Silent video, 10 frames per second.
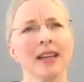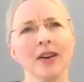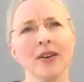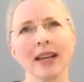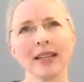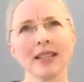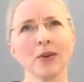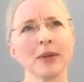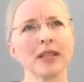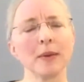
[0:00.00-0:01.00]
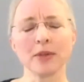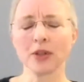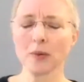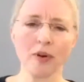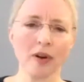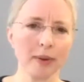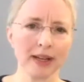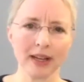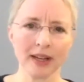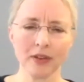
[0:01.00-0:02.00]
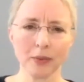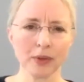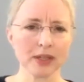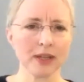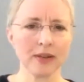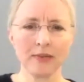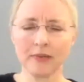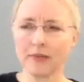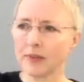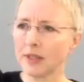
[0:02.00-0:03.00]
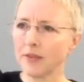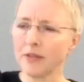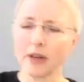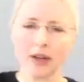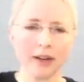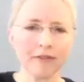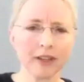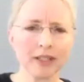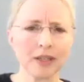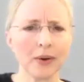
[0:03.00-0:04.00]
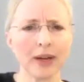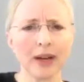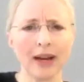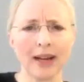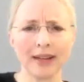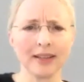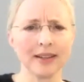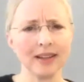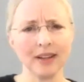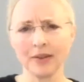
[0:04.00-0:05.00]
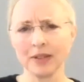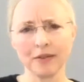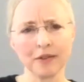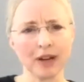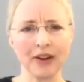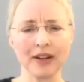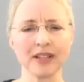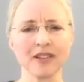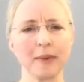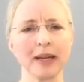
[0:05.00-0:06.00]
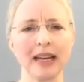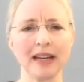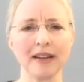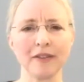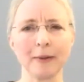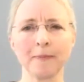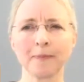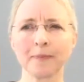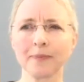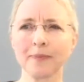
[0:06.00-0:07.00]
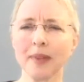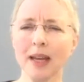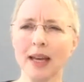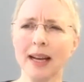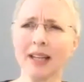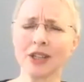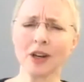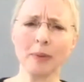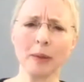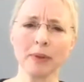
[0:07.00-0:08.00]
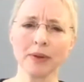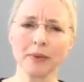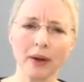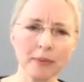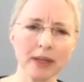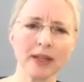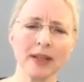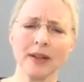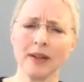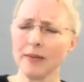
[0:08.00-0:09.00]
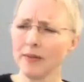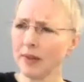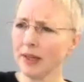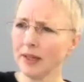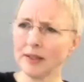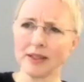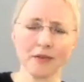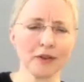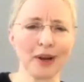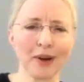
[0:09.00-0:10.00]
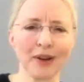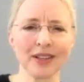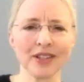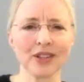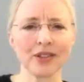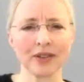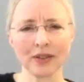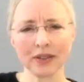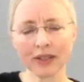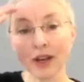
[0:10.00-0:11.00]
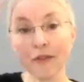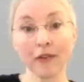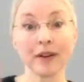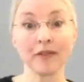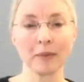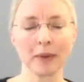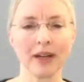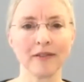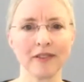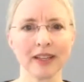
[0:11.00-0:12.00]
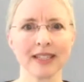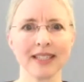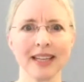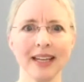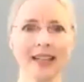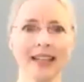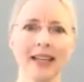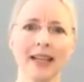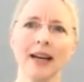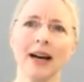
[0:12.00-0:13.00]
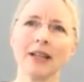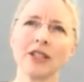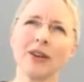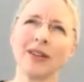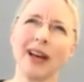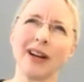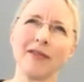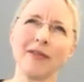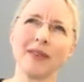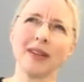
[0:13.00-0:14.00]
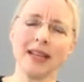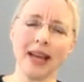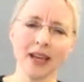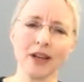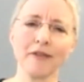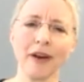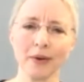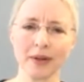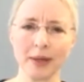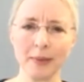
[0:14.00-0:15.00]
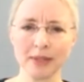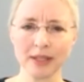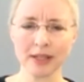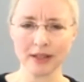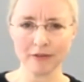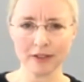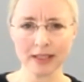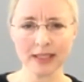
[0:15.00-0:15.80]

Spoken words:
guess there was a certain point in my life, there was different conflicts going on and, different areas of my life. And I saw people around me in different areas suffering from conflict. And I saw a lot of negative outcomes in conflict.